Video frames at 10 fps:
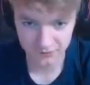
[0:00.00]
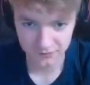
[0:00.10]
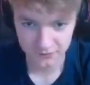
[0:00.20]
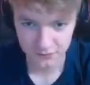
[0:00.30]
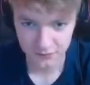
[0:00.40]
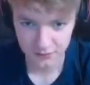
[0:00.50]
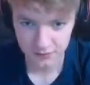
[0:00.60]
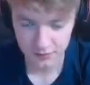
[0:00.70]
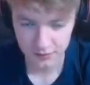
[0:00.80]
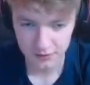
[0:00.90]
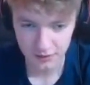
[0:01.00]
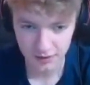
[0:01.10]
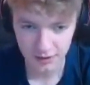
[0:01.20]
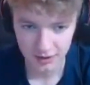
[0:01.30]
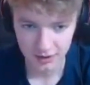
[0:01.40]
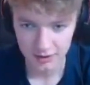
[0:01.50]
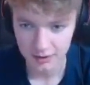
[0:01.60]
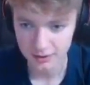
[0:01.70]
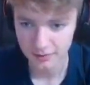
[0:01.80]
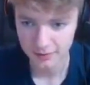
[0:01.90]
VT5 funded.
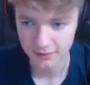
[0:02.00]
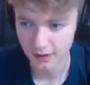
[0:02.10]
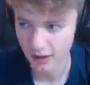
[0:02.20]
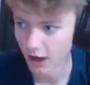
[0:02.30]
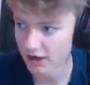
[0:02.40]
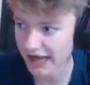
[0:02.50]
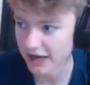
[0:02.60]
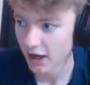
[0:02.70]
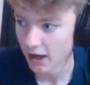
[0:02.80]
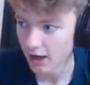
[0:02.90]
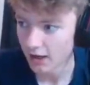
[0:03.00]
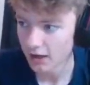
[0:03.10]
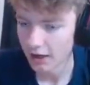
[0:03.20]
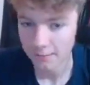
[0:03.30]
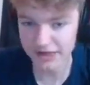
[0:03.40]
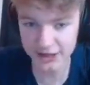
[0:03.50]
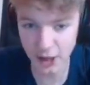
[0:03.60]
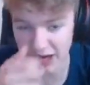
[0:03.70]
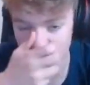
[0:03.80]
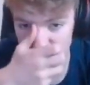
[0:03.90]
Oh my okay. god, is that Tubbo? Wait, he's Thank gone.
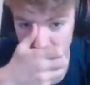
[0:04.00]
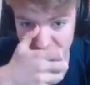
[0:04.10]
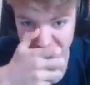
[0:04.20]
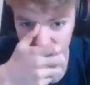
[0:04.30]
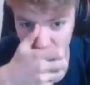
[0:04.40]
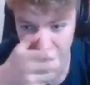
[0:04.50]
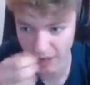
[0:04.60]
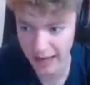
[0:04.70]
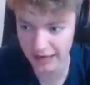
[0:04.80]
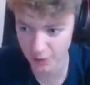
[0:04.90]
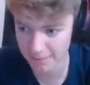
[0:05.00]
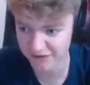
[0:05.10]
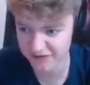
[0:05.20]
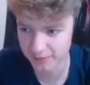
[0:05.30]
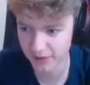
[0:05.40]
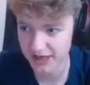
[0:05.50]
you. I got the money. I got I got mafia money.